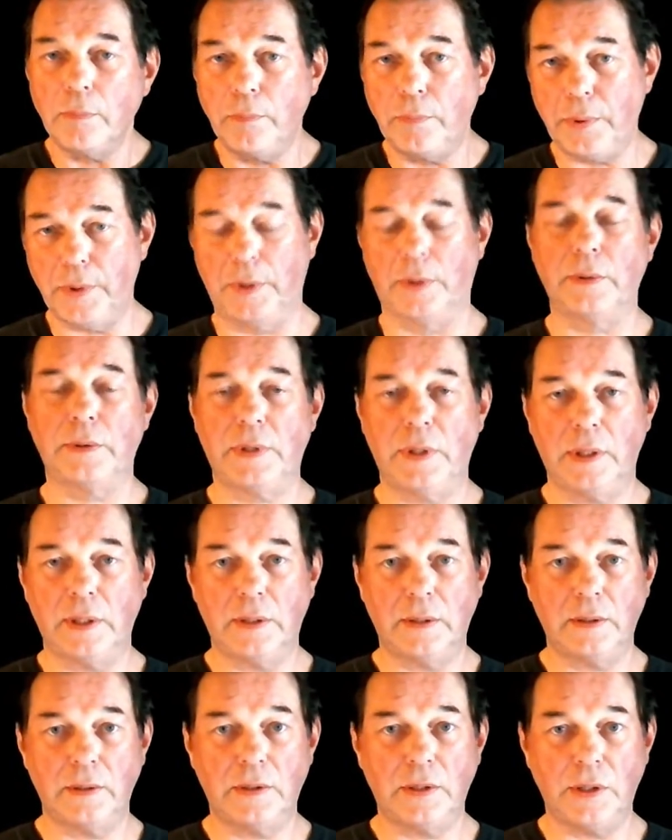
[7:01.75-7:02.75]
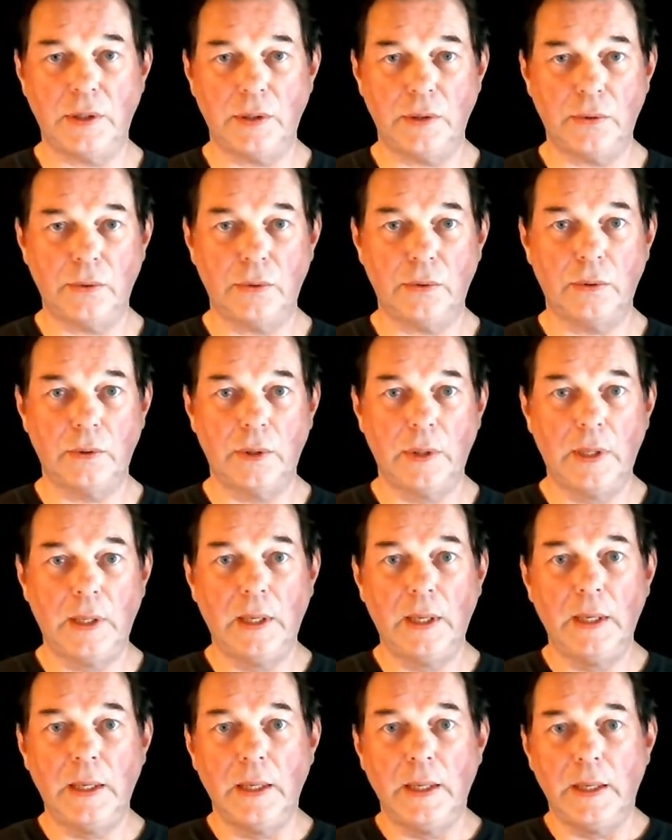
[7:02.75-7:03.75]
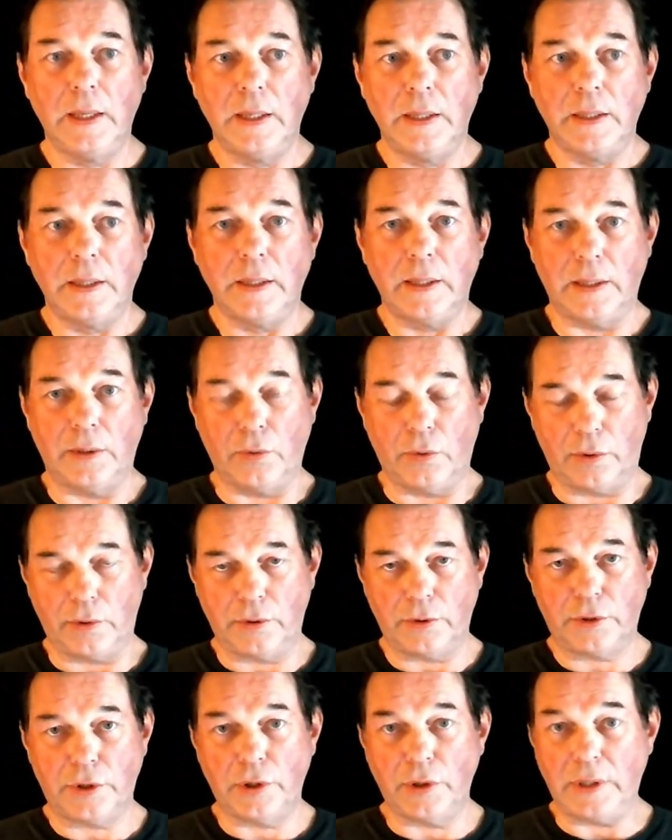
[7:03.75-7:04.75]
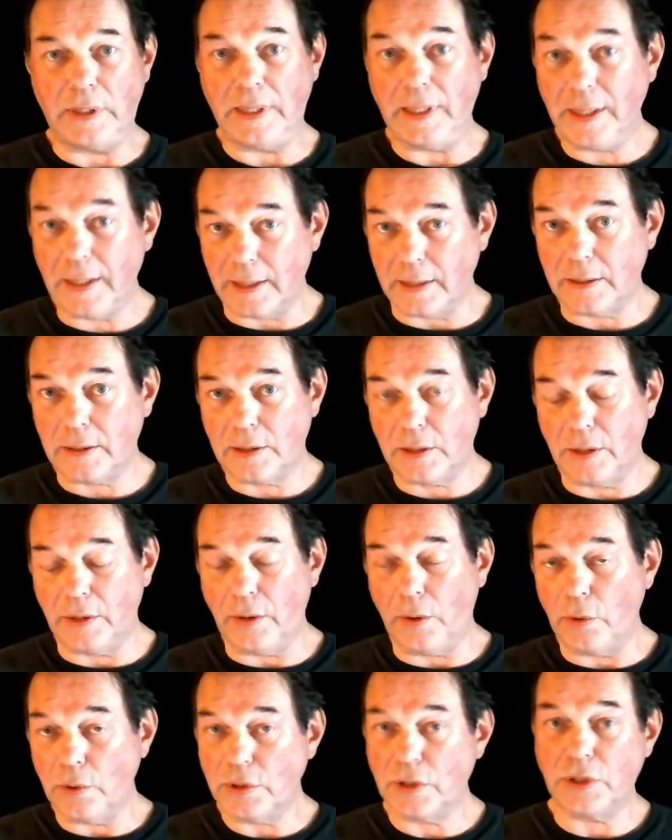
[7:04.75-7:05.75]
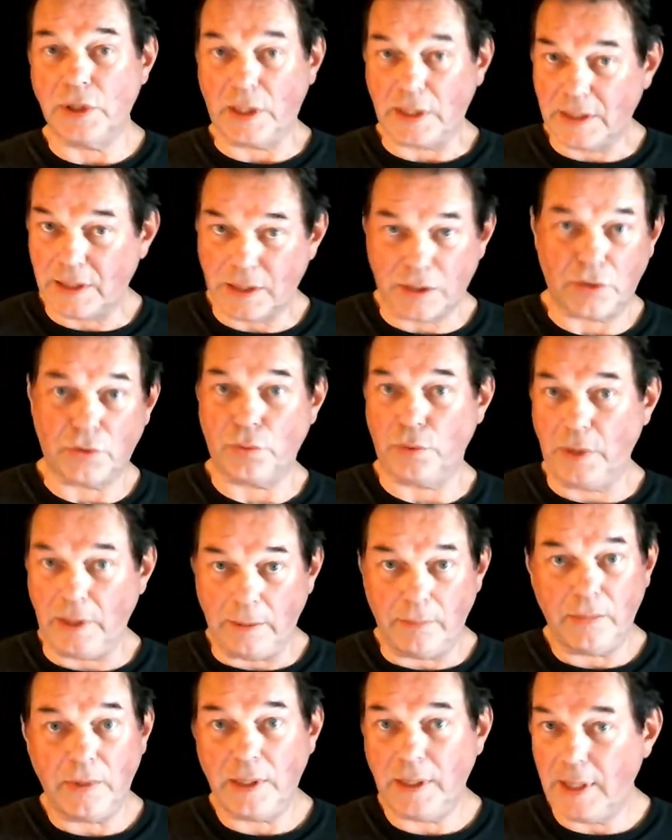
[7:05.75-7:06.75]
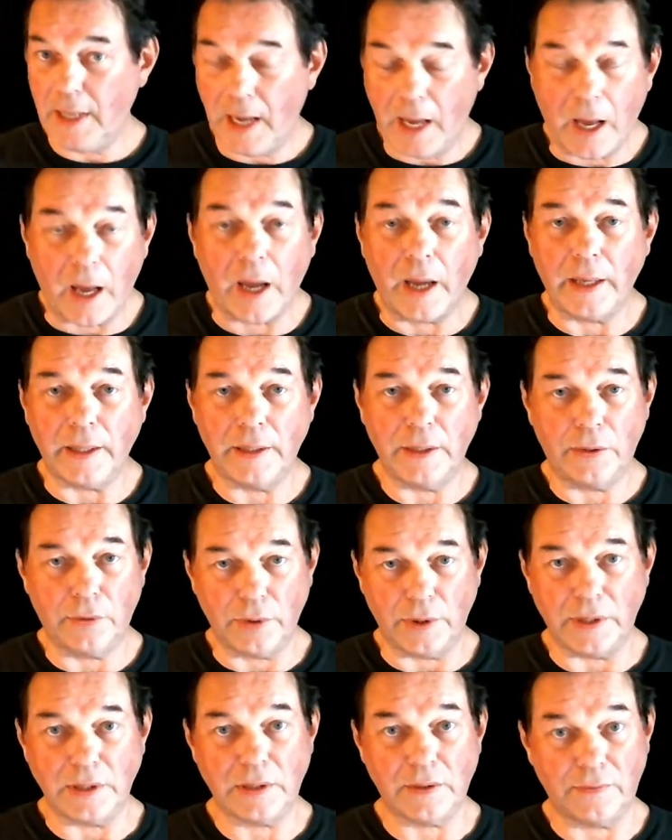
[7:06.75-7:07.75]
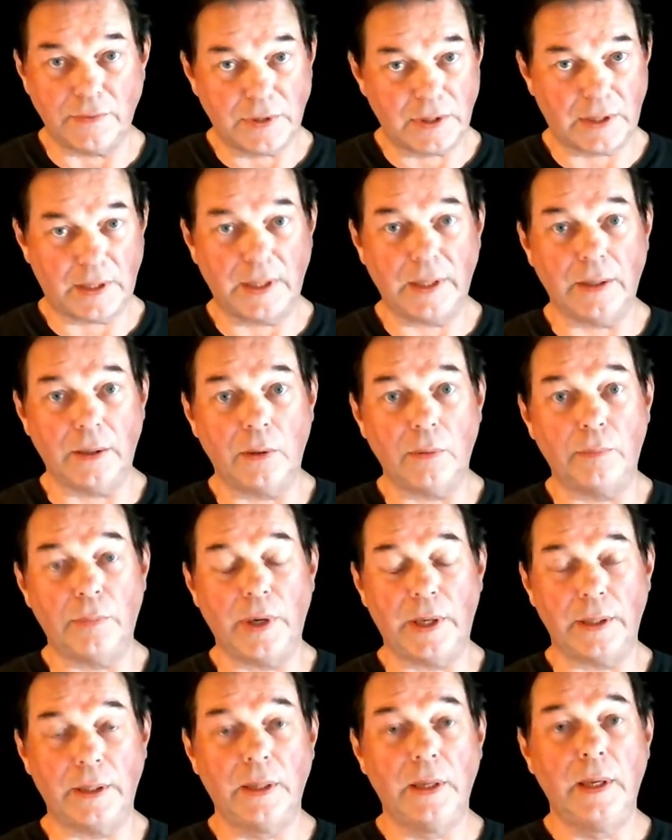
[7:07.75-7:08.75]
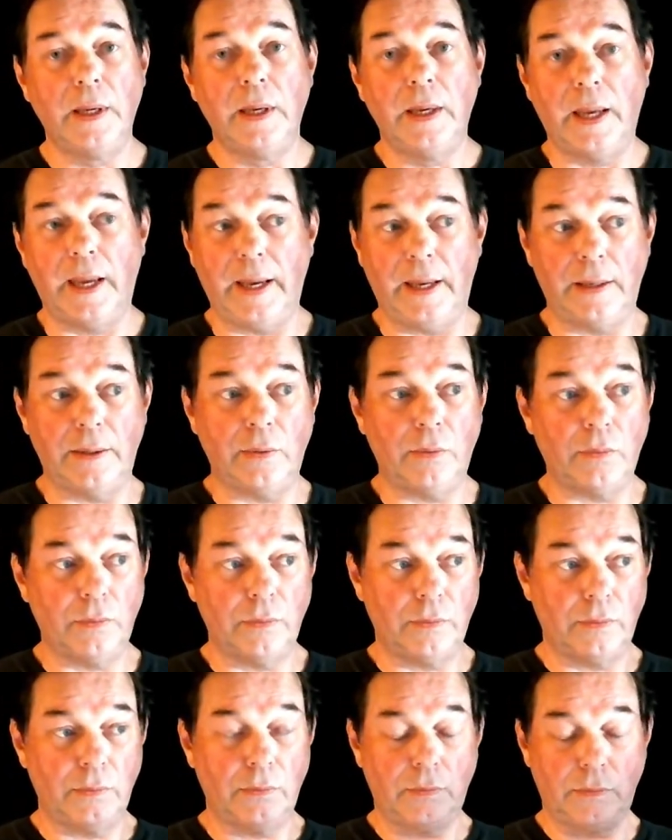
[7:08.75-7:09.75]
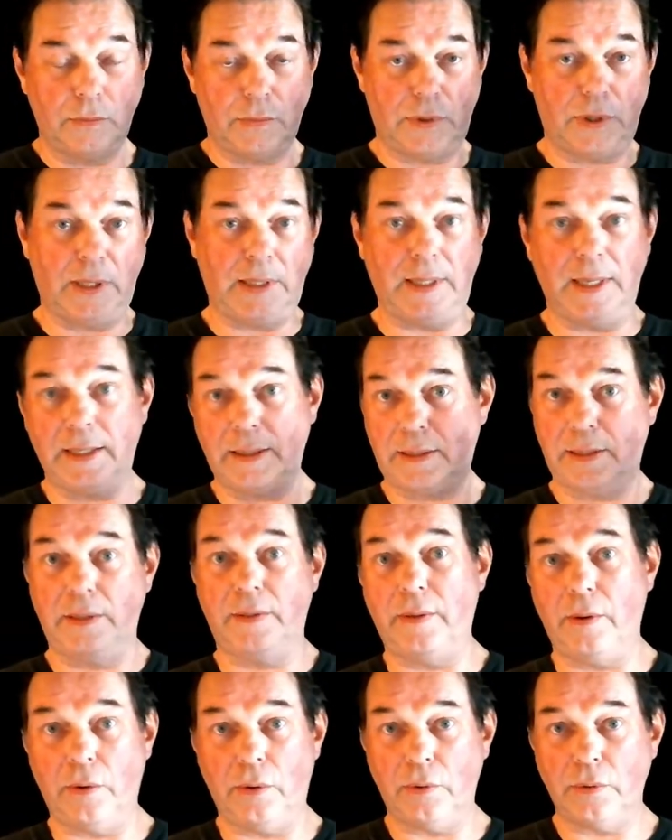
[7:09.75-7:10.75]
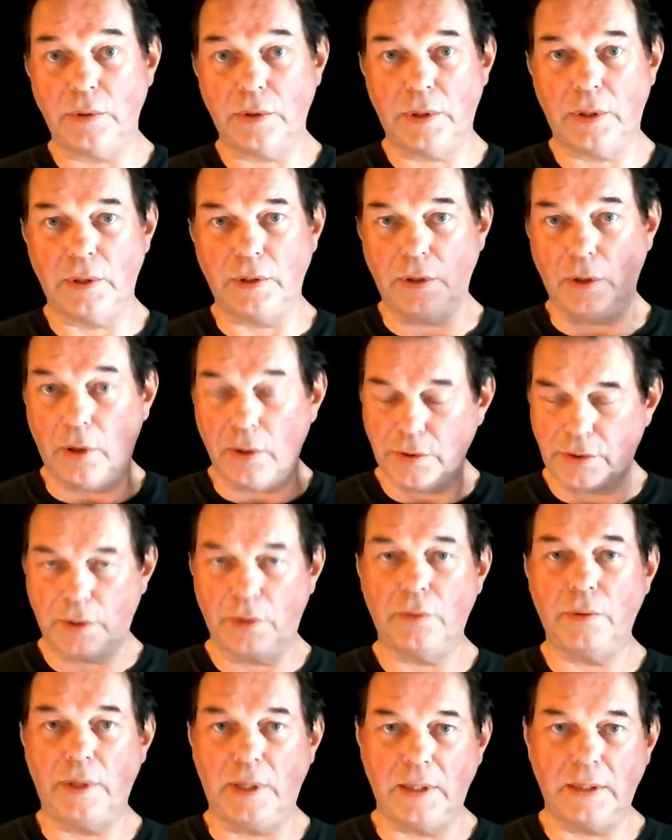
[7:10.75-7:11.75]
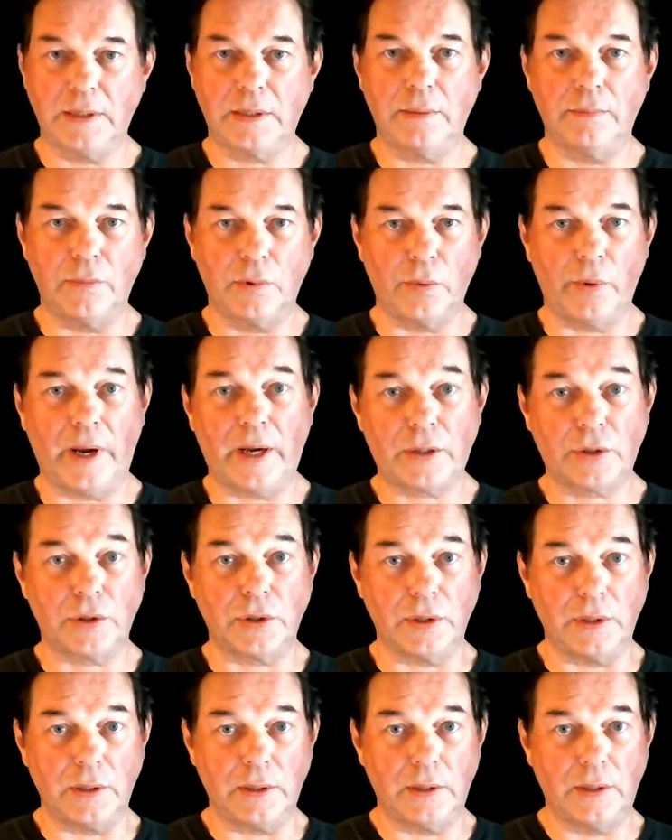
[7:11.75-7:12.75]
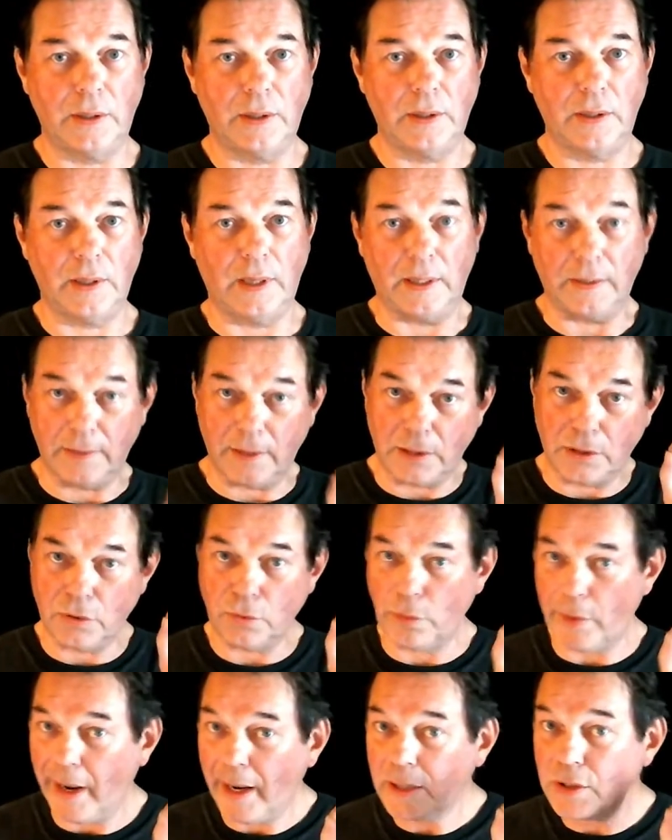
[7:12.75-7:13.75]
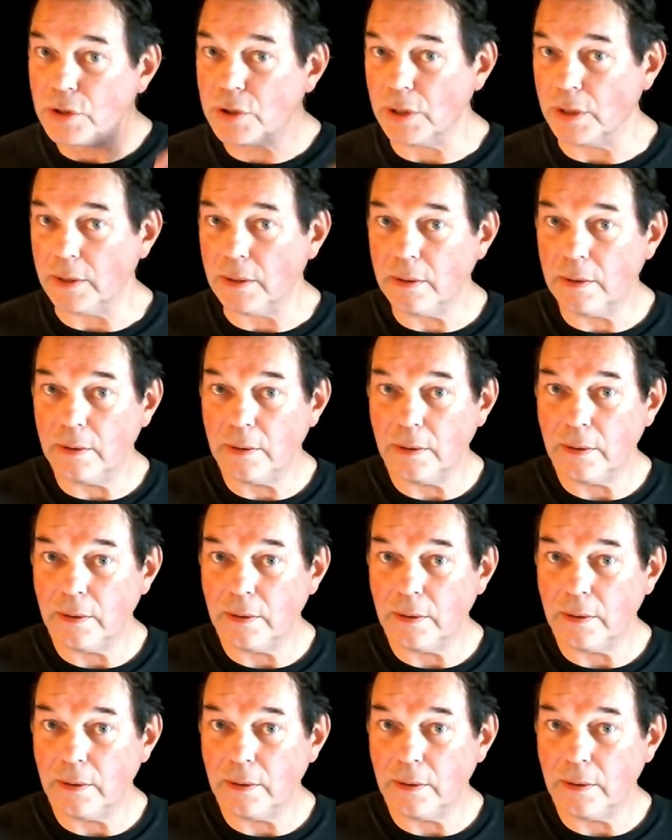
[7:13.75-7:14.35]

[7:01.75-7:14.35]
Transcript: built into you in order to get to those extremely high degrees of skill. And to get to those, you also need some direction. And the direction